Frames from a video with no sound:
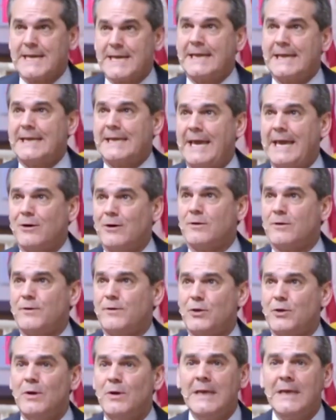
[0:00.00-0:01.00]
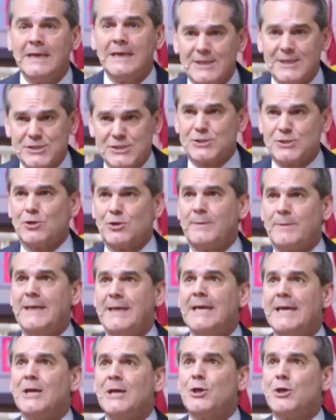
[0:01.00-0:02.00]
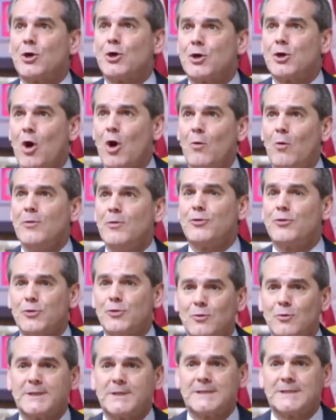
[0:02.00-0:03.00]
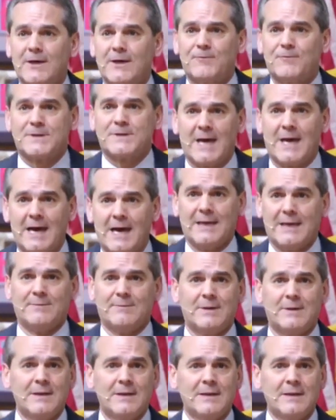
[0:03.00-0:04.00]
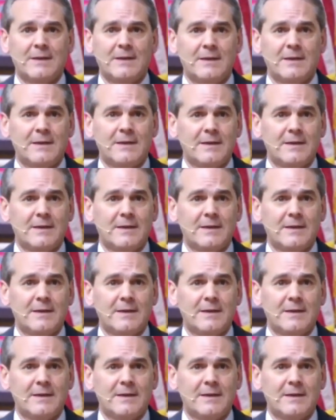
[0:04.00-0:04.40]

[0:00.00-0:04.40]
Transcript: going to take care of you. Listen to me. You're going through a tough time.